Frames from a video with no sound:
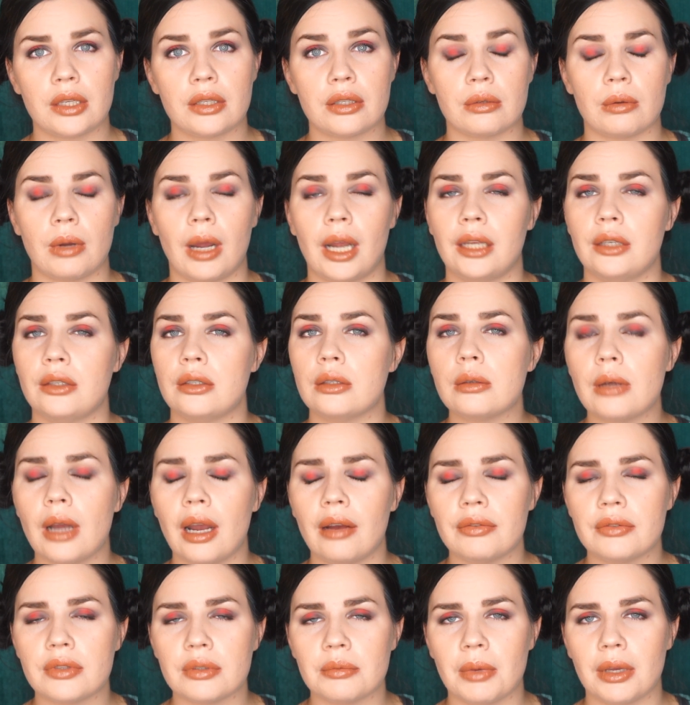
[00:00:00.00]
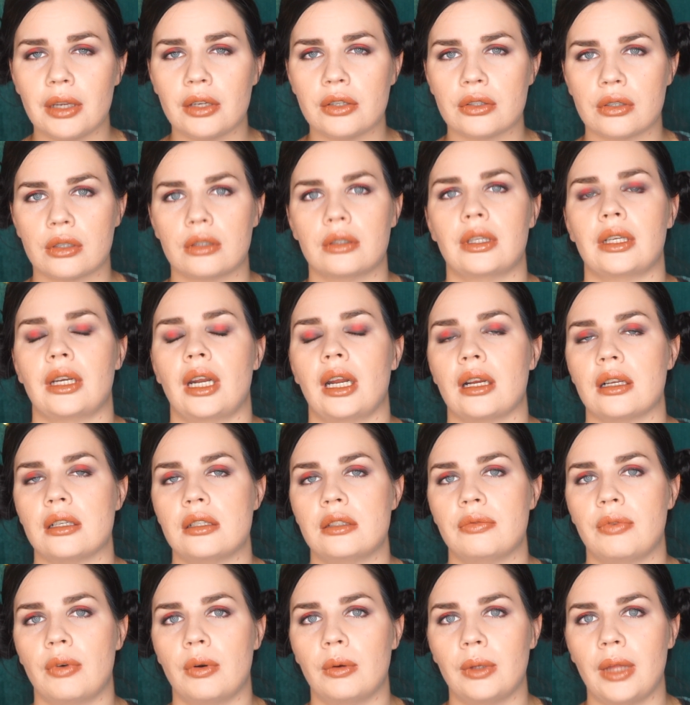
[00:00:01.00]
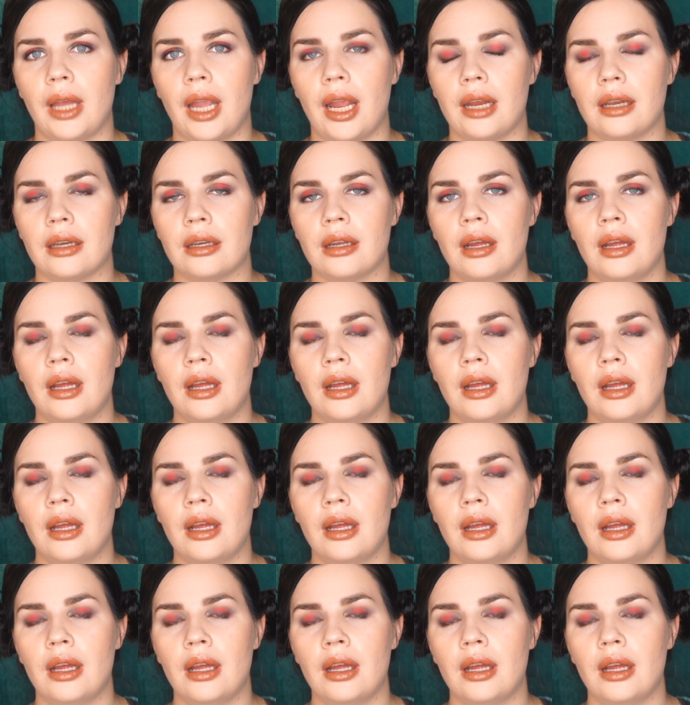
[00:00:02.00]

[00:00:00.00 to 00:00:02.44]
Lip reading: So I do have to make sure that I exfoliate.